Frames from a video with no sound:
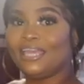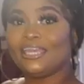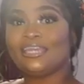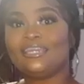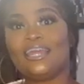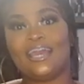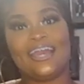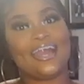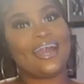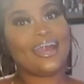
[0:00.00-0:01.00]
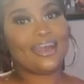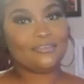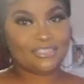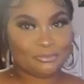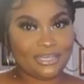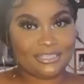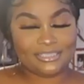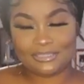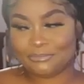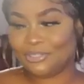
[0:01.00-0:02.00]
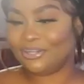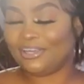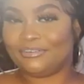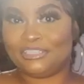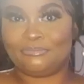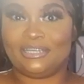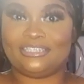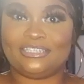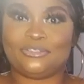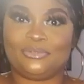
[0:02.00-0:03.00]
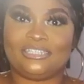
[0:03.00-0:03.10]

And I respect him, you know, I respect his